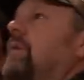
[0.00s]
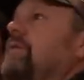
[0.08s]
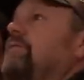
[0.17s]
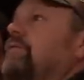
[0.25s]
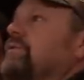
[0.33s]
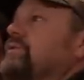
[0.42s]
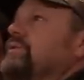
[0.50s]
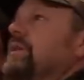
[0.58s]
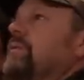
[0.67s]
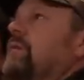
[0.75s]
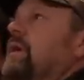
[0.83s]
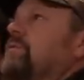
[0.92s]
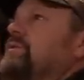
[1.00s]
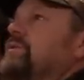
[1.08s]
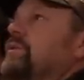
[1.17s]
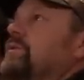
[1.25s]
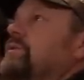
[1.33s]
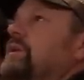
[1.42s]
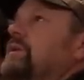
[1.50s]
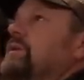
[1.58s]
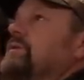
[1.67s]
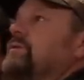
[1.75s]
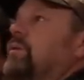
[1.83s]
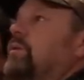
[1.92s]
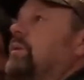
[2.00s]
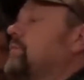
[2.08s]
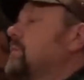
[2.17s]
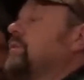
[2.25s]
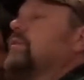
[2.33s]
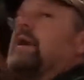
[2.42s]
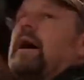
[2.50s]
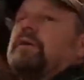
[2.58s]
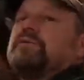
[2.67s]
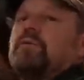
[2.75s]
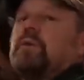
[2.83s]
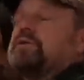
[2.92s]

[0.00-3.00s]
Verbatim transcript: my first deer when I was 13 years old up in Kokadjo. I